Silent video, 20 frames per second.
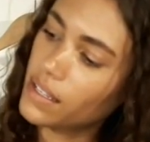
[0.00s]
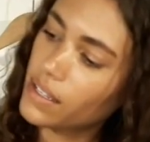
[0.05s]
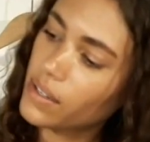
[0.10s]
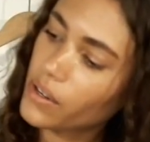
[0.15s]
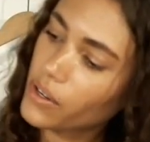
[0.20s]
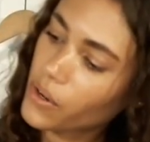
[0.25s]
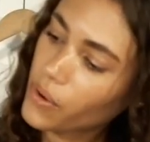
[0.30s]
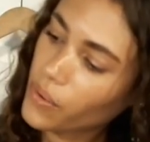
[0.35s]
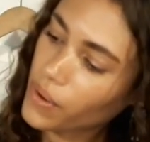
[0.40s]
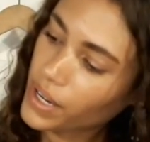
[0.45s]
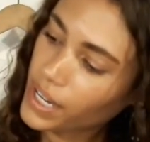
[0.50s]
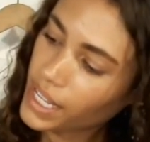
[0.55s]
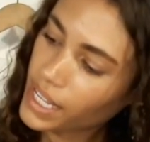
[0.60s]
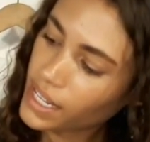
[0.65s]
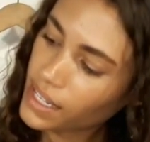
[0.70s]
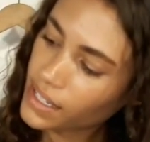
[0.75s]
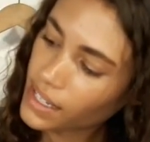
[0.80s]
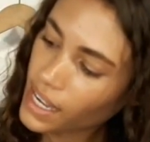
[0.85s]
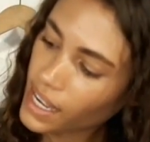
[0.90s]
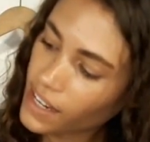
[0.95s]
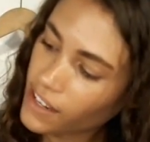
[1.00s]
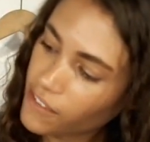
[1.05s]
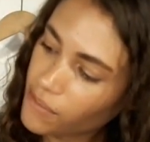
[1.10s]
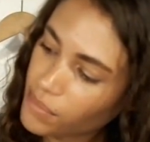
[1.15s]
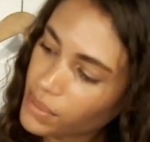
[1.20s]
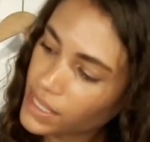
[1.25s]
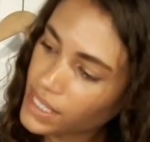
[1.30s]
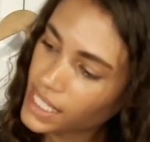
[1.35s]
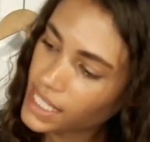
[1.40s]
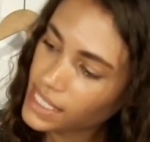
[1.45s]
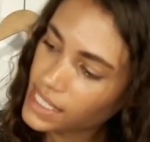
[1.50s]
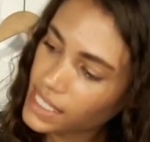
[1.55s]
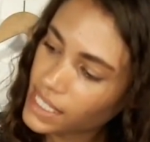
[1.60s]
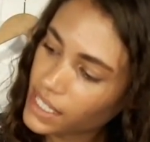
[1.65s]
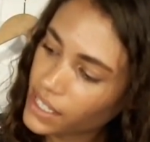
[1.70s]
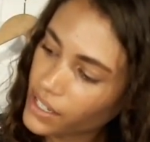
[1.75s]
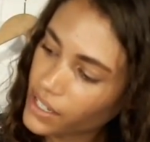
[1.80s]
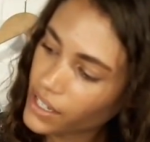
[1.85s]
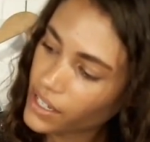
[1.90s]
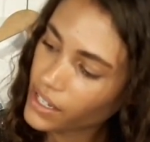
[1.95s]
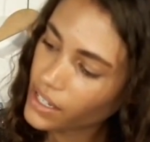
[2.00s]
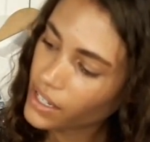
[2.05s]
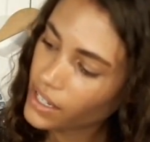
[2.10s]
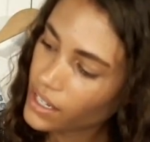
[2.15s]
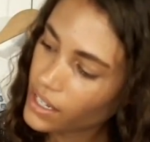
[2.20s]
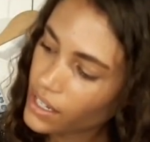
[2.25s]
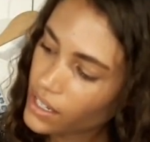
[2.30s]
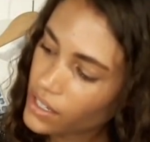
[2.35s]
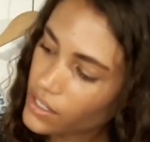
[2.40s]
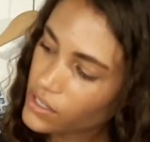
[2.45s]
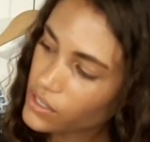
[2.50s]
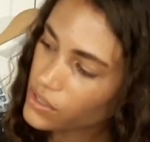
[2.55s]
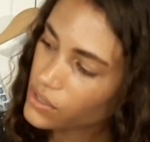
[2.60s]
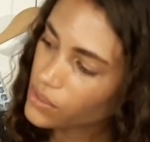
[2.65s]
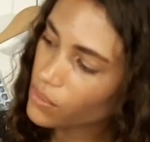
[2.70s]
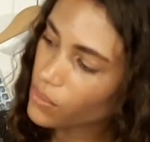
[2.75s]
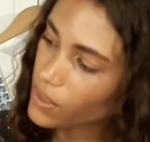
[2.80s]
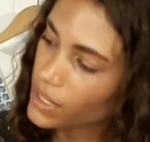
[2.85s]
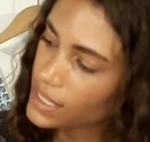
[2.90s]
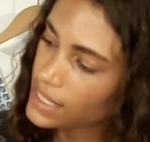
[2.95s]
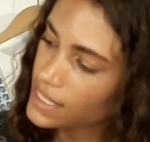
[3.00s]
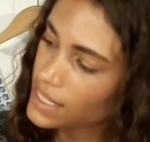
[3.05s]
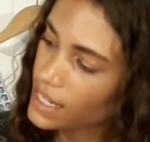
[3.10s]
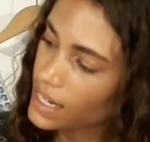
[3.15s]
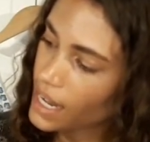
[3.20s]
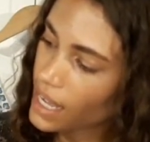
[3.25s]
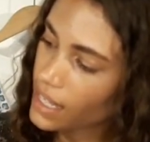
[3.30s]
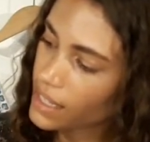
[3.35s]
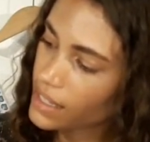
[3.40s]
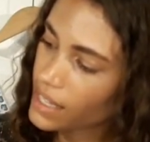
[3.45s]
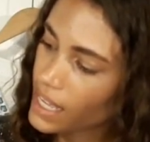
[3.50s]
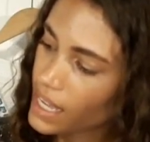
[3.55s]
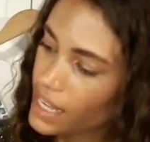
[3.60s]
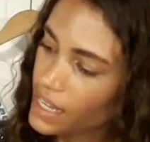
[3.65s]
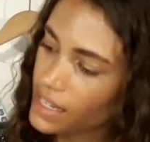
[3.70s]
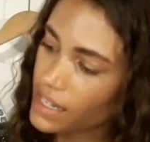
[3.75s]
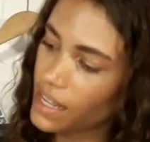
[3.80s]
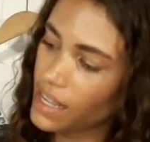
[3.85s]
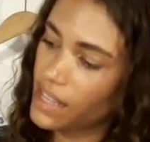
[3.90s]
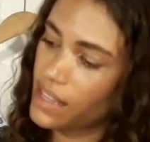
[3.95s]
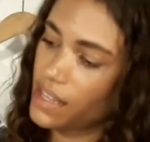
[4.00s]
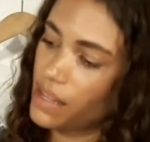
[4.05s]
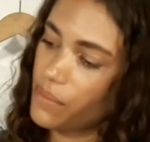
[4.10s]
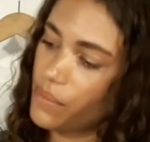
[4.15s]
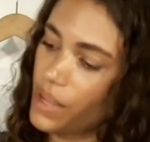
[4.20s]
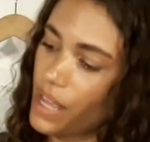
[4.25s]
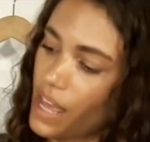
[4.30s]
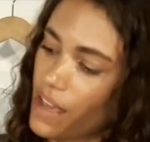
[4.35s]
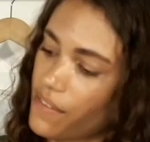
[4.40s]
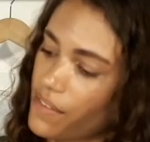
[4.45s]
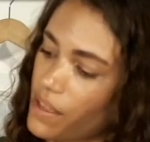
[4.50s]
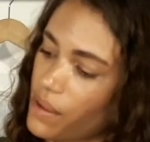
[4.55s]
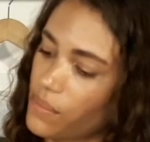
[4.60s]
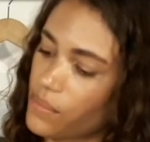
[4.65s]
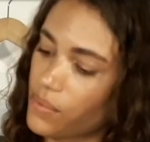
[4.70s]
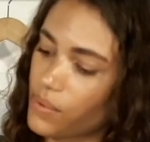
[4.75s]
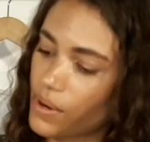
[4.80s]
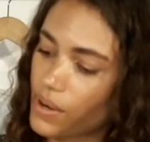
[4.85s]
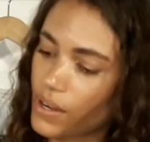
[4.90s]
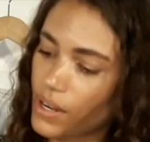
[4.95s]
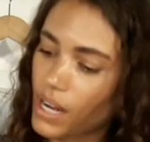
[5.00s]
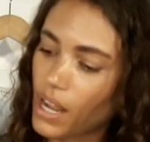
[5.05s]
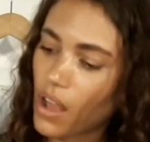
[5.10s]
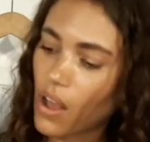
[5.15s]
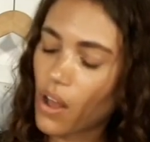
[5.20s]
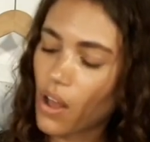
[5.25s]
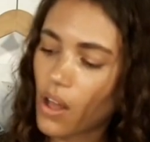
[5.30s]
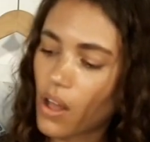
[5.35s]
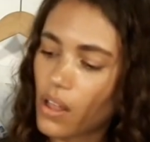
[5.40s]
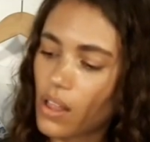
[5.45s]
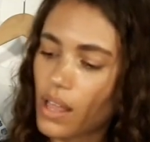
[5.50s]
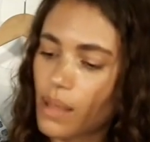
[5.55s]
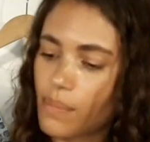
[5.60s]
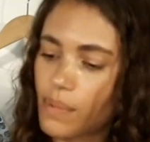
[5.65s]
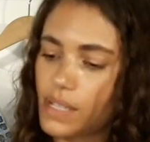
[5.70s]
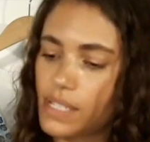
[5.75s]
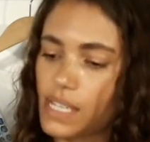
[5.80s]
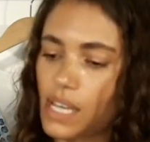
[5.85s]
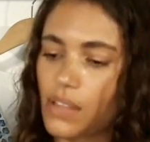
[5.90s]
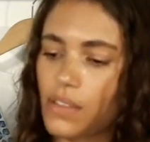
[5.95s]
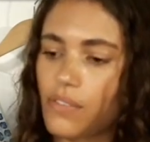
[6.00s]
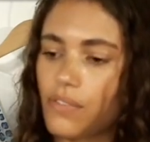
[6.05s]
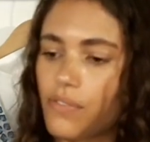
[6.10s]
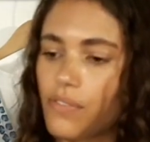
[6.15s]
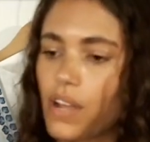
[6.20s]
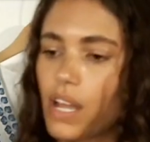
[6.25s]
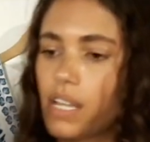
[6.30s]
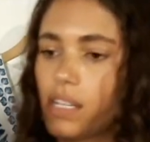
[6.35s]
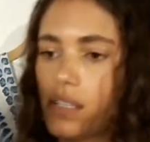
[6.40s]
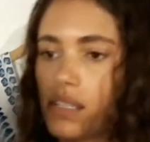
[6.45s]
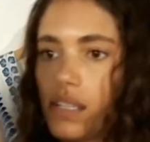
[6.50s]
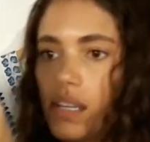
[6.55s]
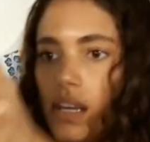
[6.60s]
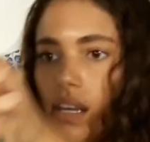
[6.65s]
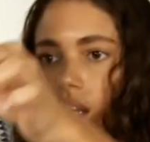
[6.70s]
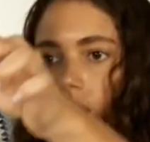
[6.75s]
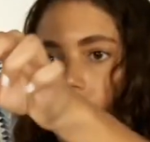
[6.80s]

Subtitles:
accordion kind of pleat here towards the neckline, and then we have the embroidery all up and down the front.